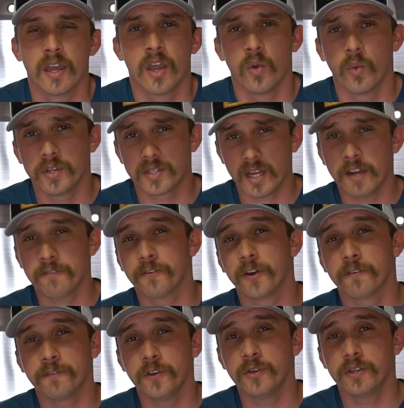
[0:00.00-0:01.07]
We stayed for
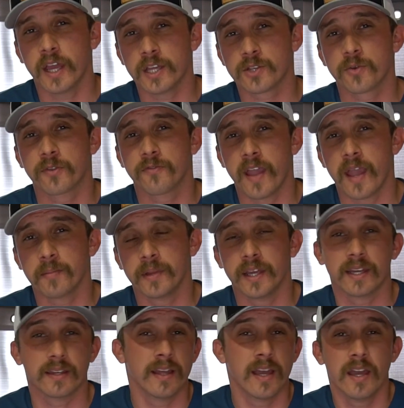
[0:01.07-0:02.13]
a few days with family
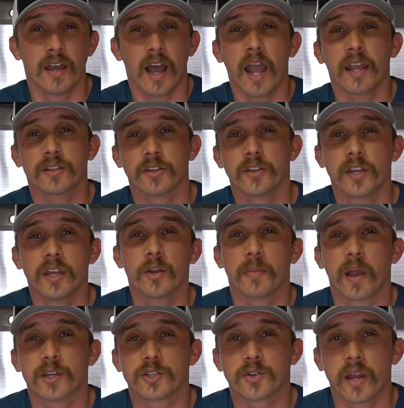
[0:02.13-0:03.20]
and hiked on the
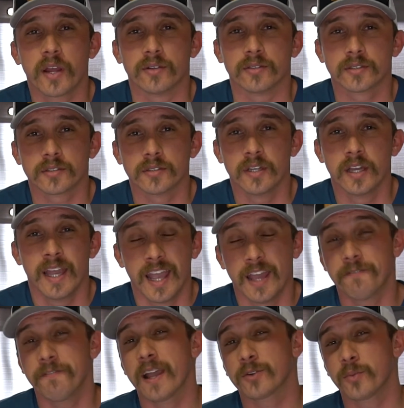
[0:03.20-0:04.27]
nearby trails.
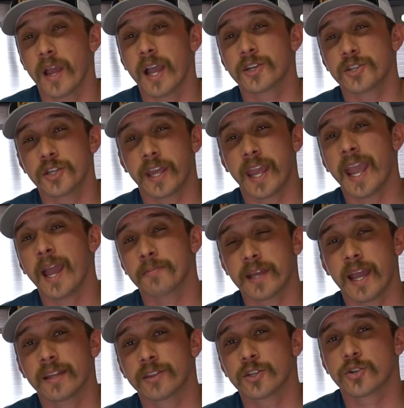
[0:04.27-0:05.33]
In fact, we actually camped
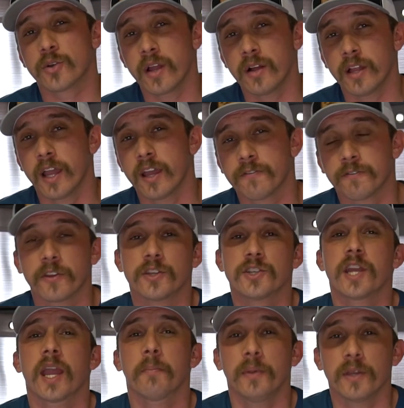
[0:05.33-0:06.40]
at the trailhead for the
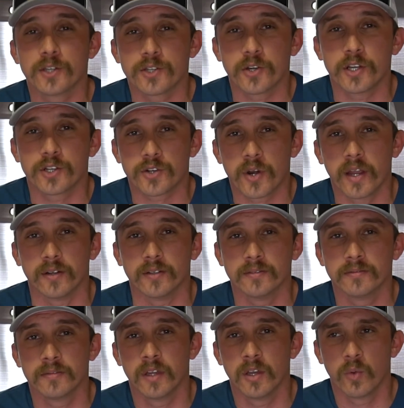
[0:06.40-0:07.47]
Champion Tree Trail,
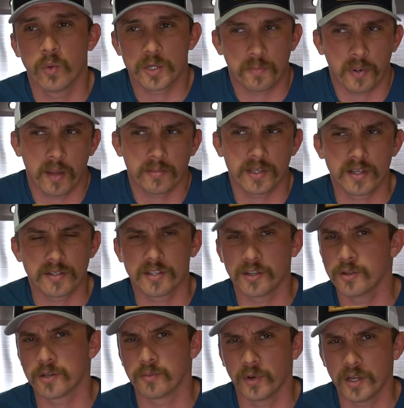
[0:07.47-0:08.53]
which prompted us to
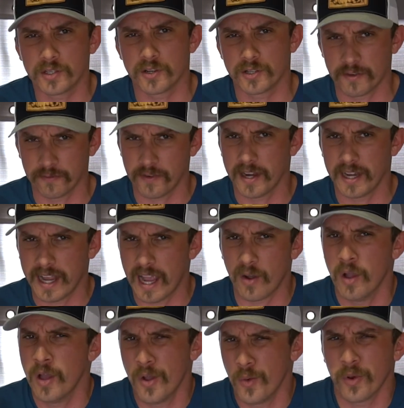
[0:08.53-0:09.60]
do some research and finding
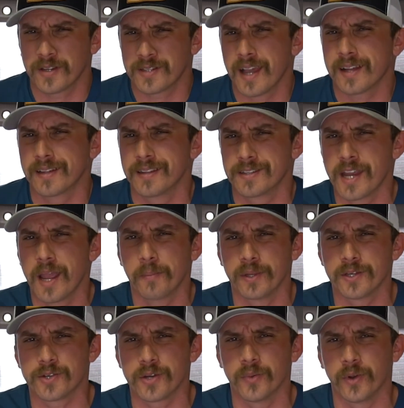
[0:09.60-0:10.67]
out what exactly the
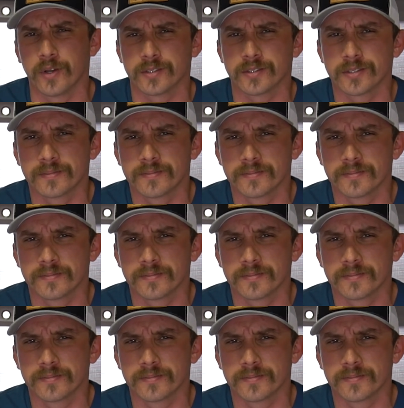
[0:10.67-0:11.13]
Champion Tree was.